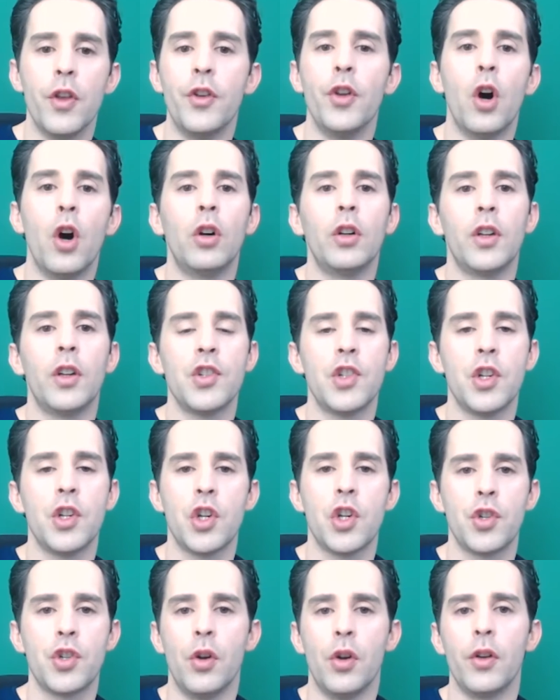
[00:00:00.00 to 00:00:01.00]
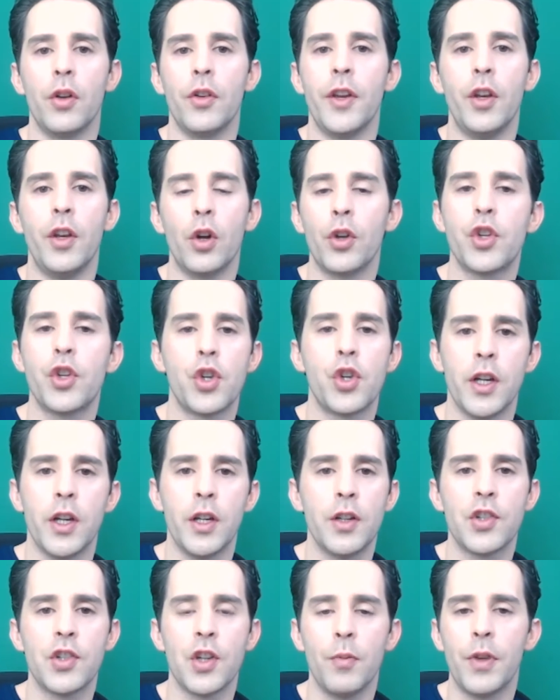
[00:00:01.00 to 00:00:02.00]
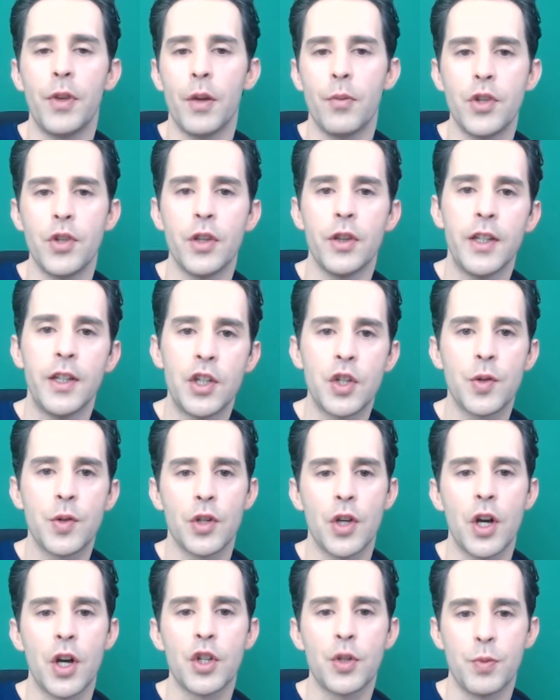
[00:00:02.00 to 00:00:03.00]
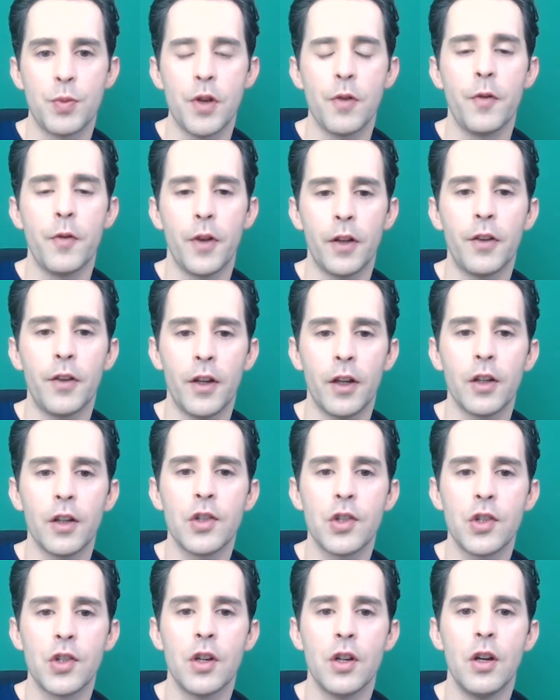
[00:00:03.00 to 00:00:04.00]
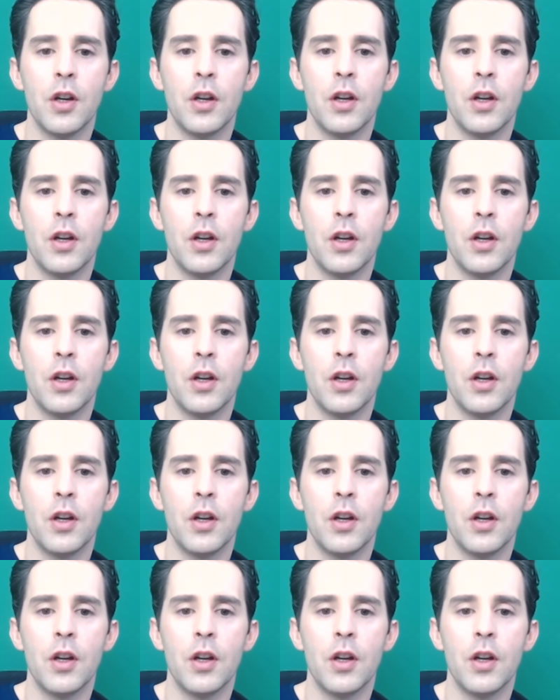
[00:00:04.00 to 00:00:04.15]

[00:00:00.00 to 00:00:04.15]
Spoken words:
the doctors are just they're not trained sometimes in these specific things.